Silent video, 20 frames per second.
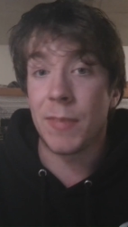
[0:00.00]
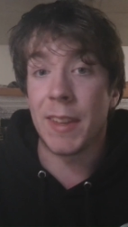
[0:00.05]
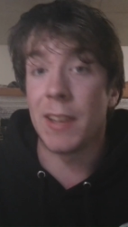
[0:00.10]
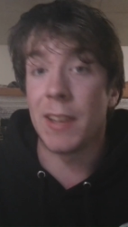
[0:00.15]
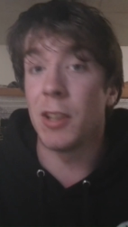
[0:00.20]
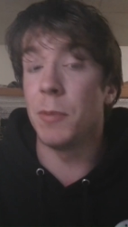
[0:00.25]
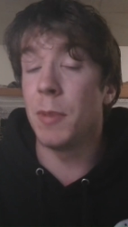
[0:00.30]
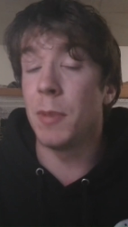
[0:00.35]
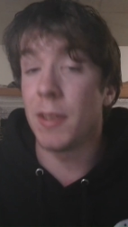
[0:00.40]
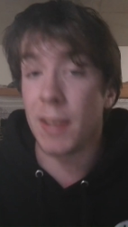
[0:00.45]
He
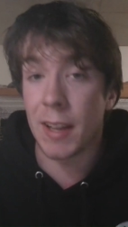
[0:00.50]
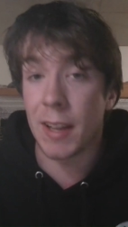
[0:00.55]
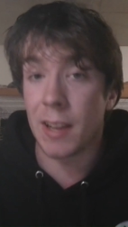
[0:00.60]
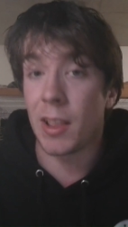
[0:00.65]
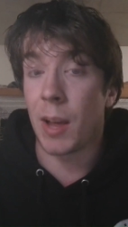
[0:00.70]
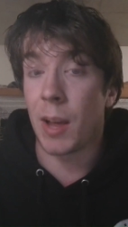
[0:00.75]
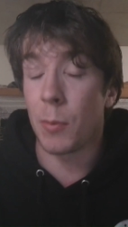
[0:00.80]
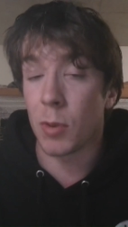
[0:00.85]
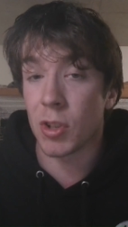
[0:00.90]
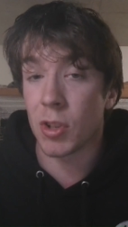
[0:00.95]
could be seeing
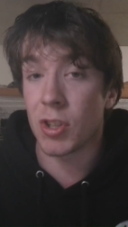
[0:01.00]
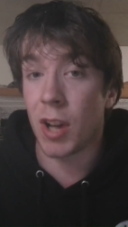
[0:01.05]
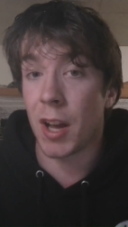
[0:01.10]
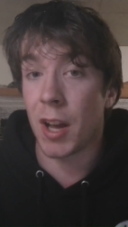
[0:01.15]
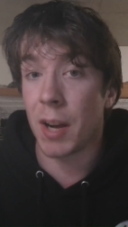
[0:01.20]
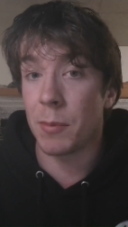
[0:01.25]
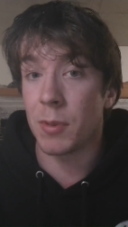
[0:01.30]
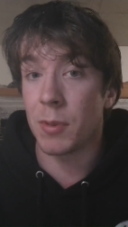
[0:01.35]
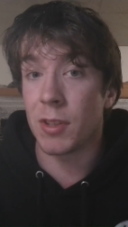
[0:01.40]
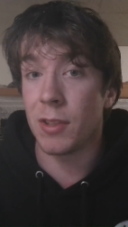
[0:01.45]
a lot more
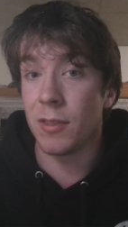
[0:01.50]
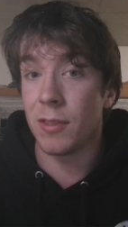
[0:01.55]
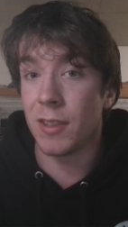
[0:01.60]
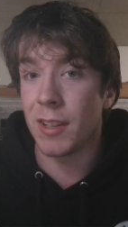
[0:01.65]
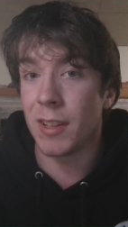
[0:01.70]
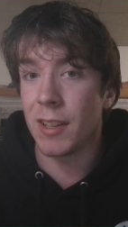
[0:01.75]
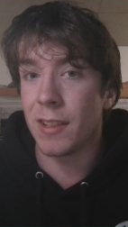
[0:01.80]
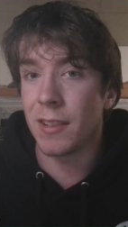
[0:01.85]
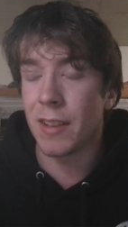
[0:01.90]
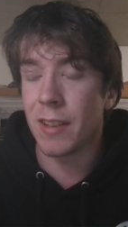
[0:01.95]
shot
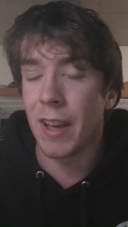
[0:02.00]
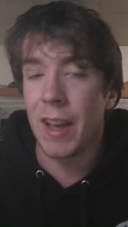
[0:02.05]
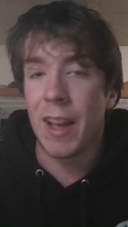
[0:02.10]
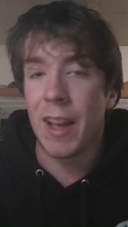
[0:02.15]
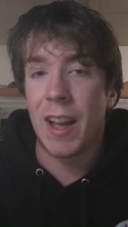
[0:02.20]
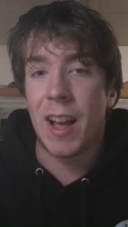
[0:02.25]
opportunities.